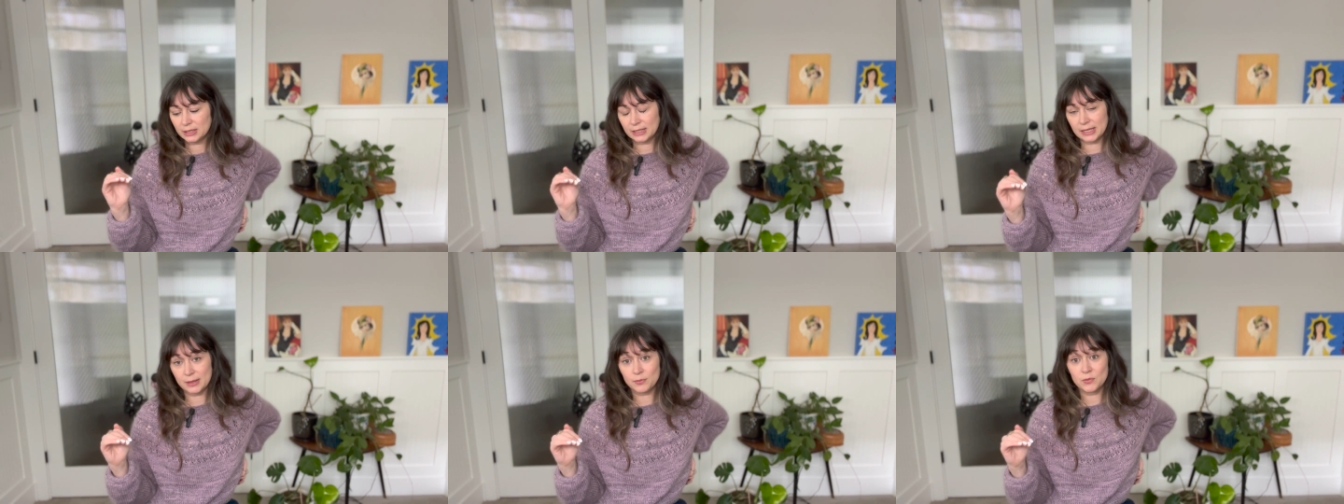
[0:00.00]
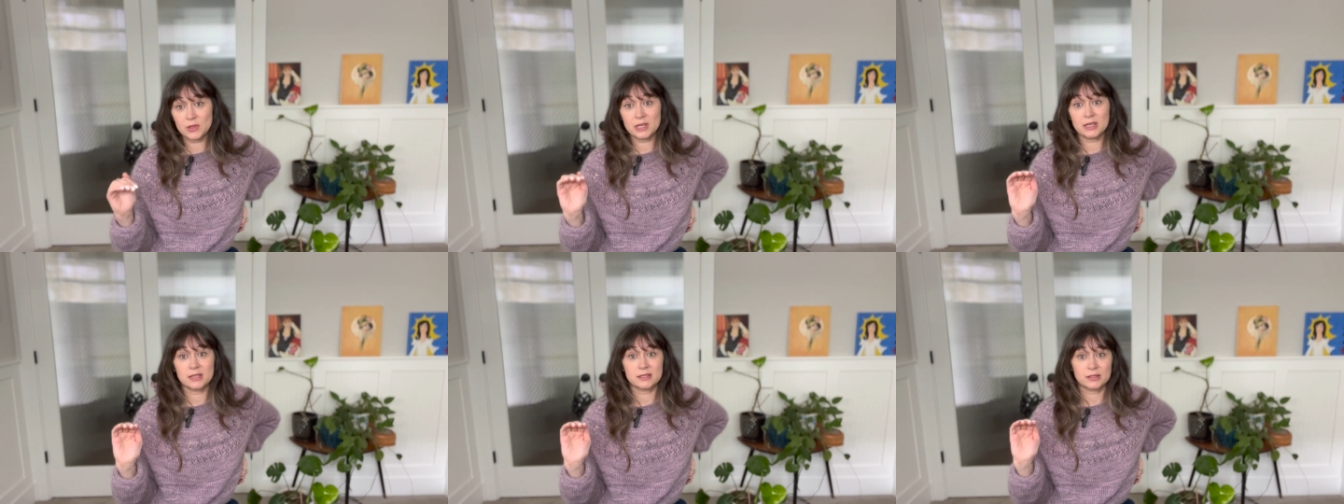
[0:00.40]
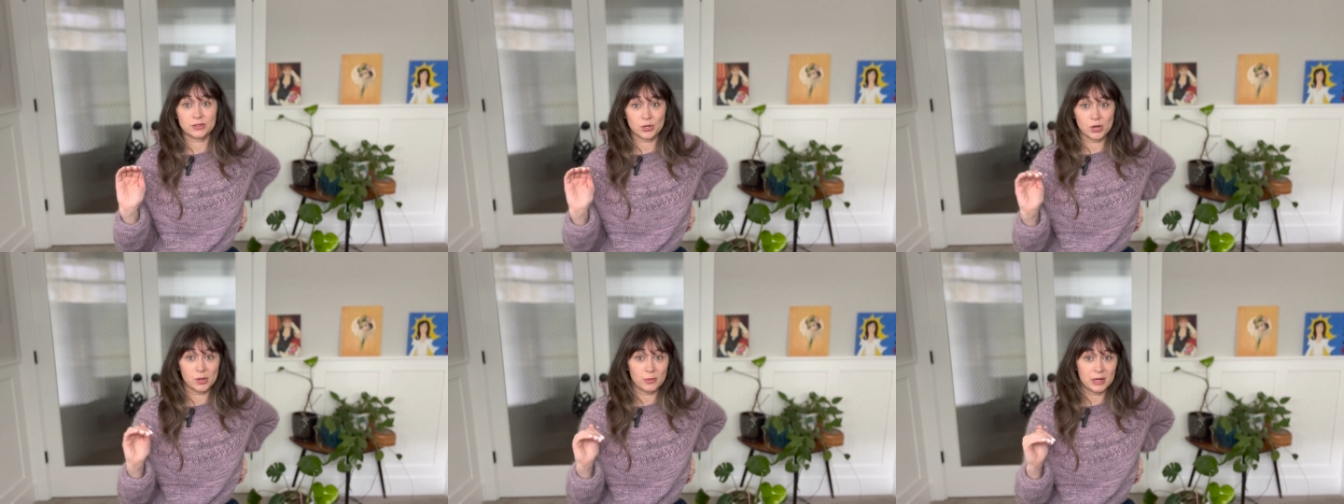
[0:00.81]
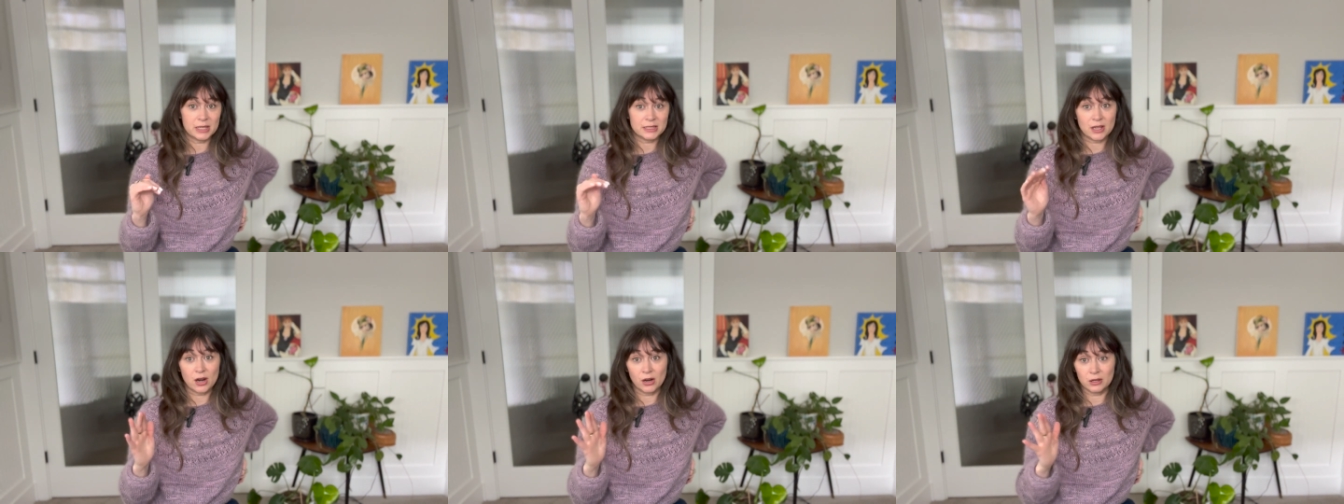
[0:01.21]
keep these 30
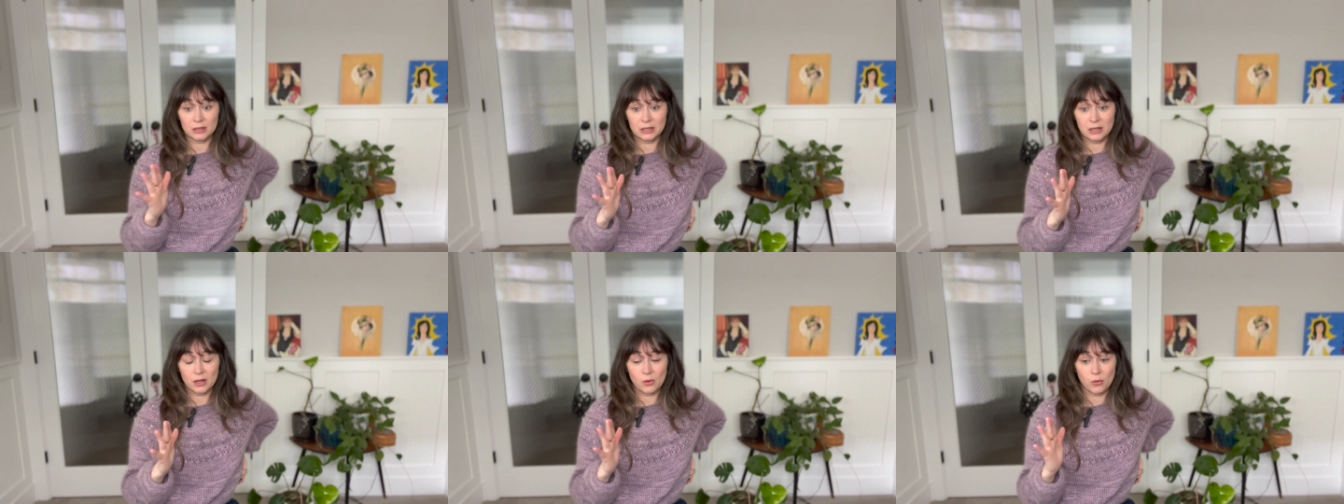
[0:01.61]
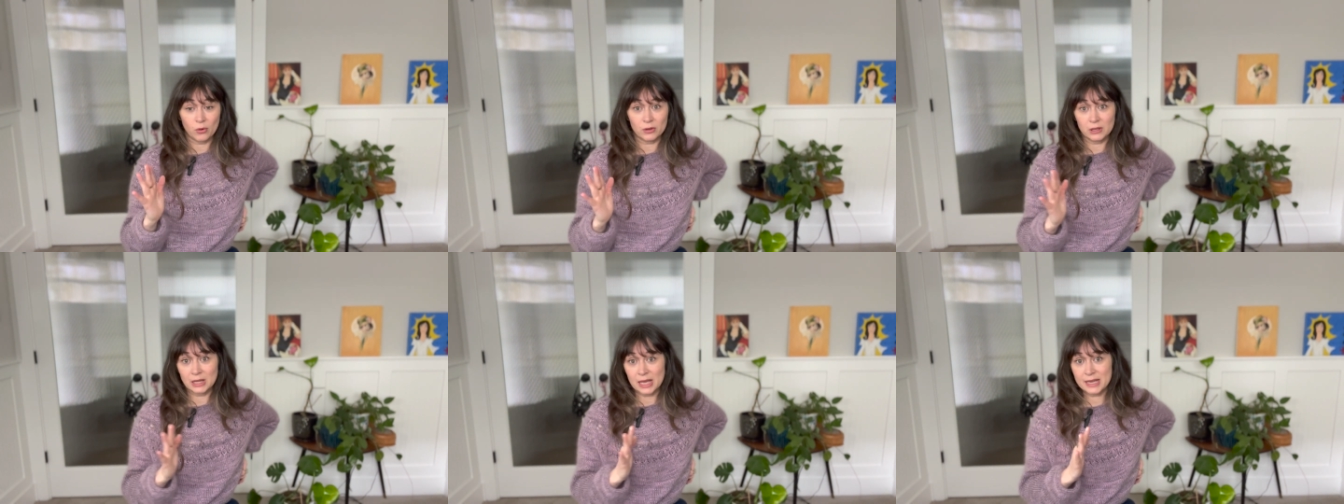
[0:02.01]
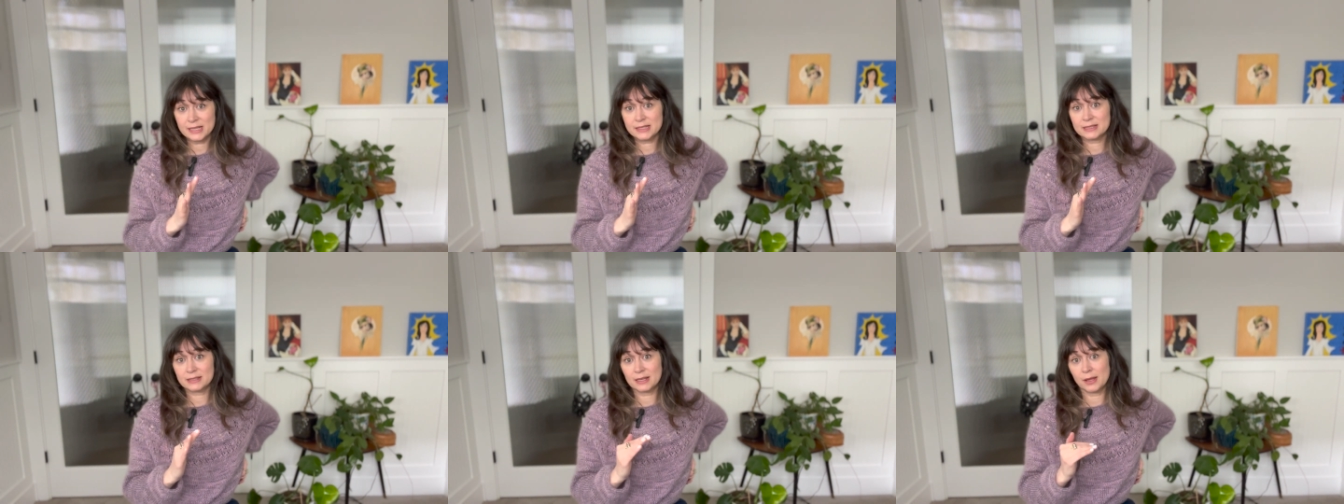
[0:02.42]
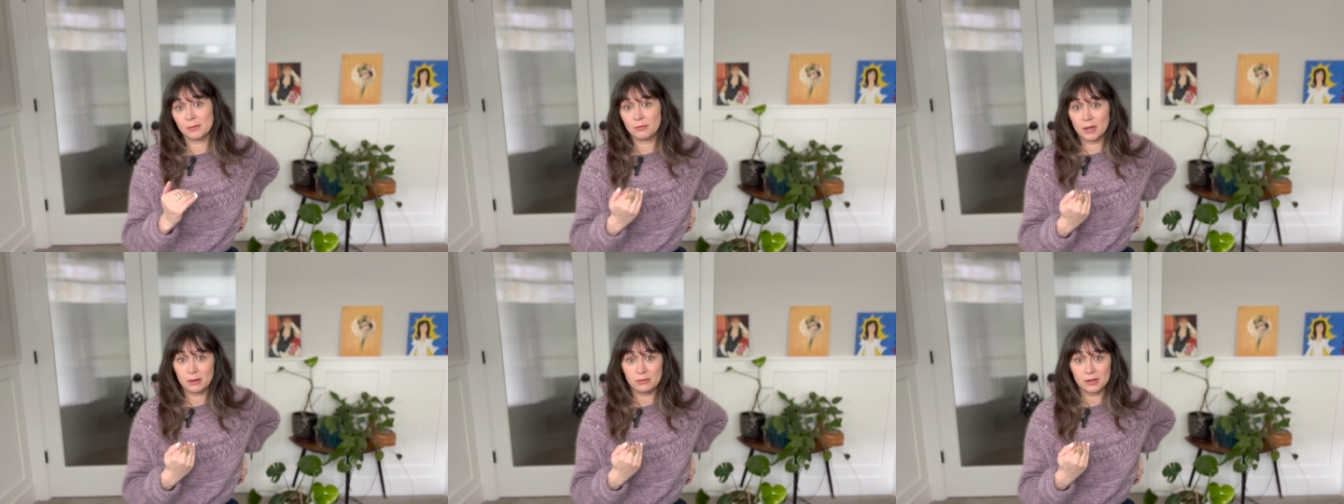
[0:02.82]
minutes or less,
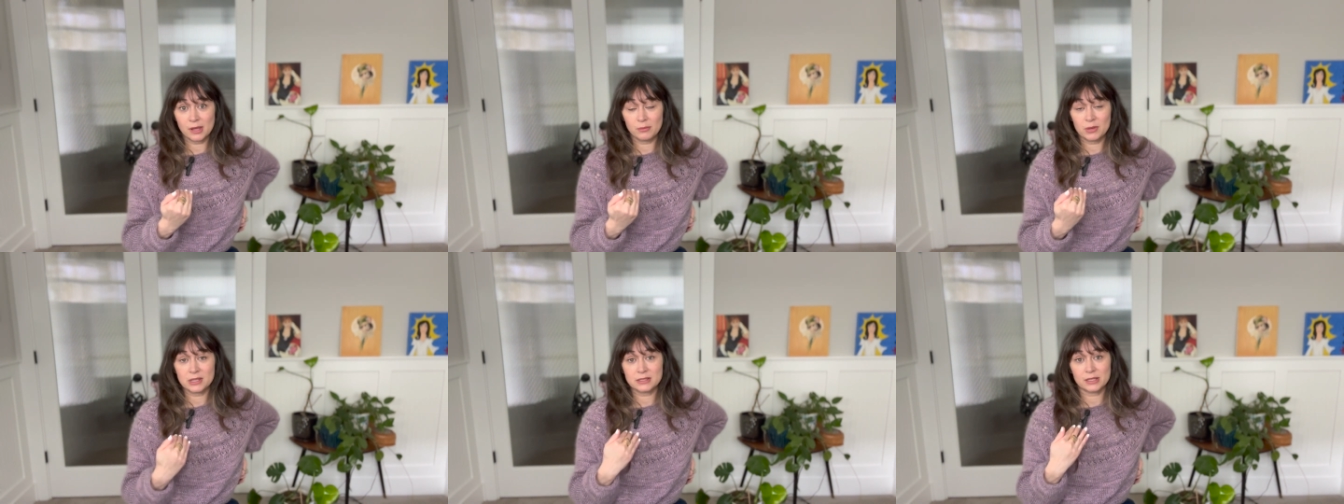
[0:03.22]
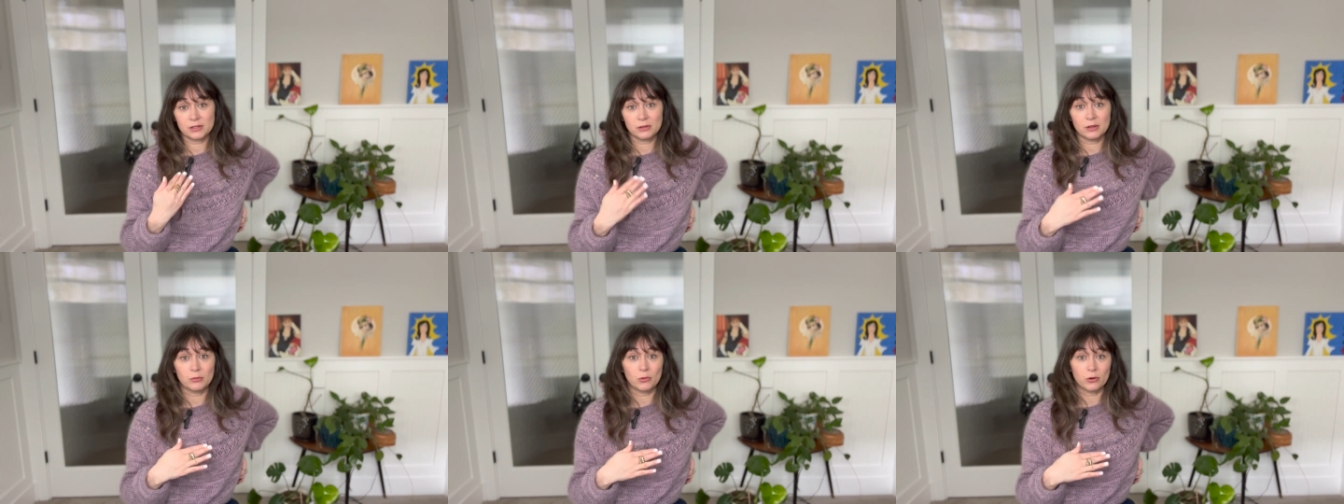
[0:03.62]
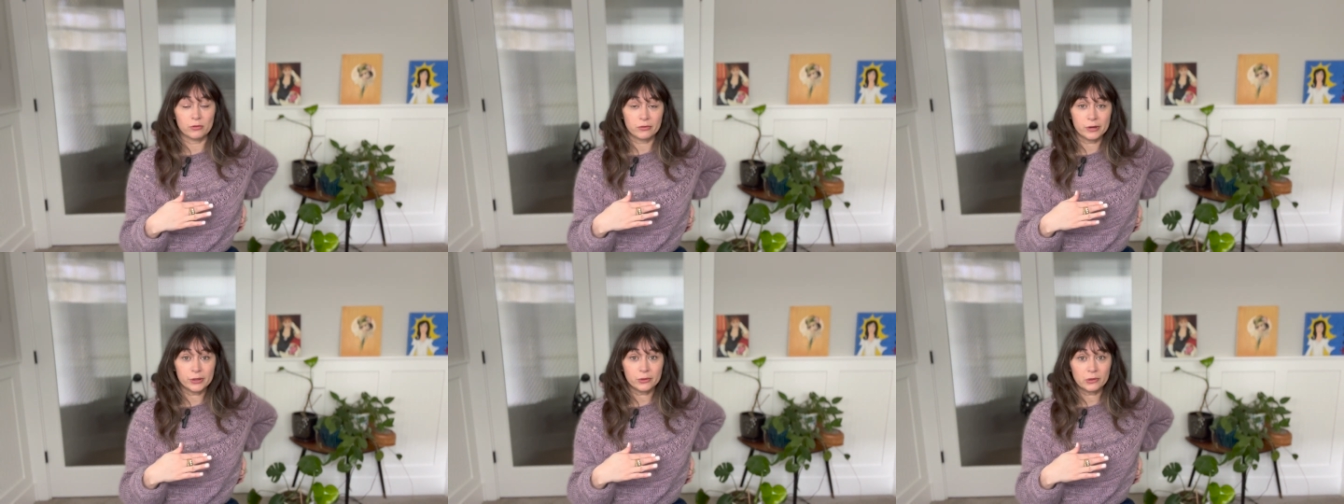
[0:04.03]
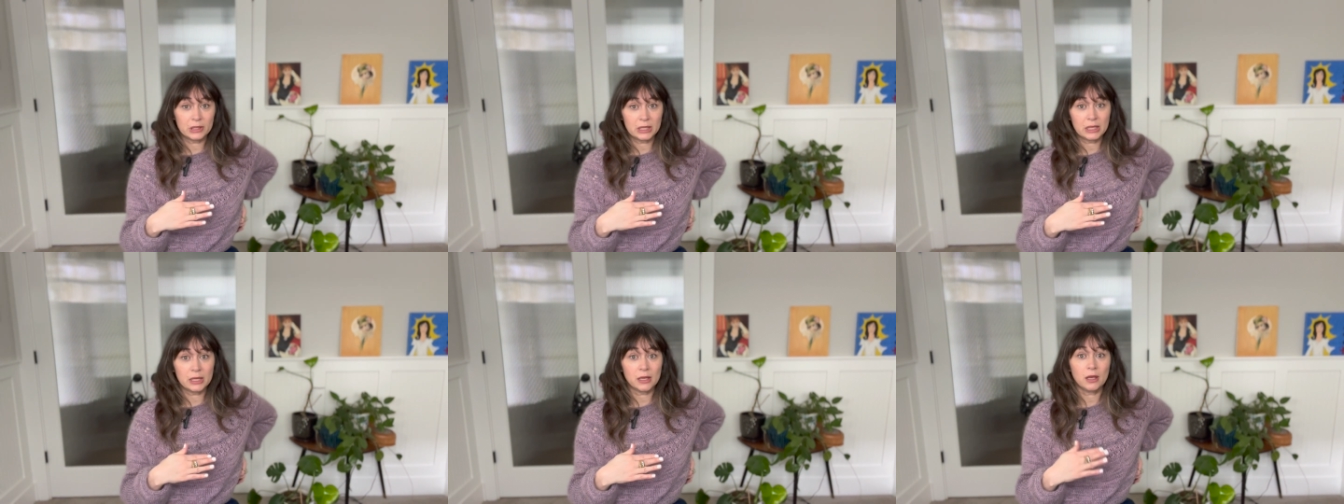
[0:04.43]
and maybe that means I do them more
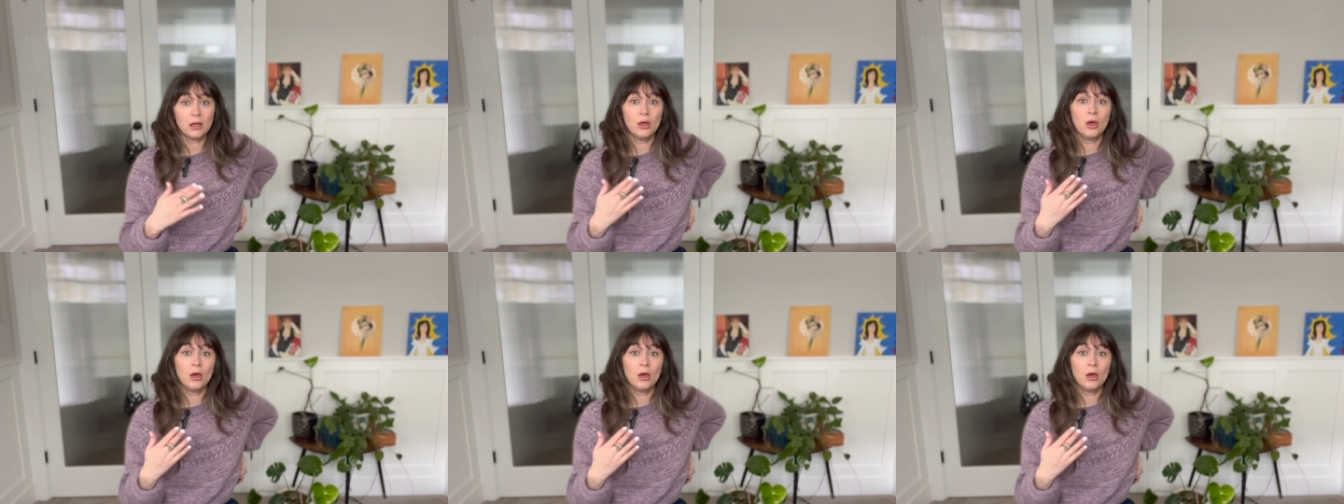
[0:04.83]
frequently,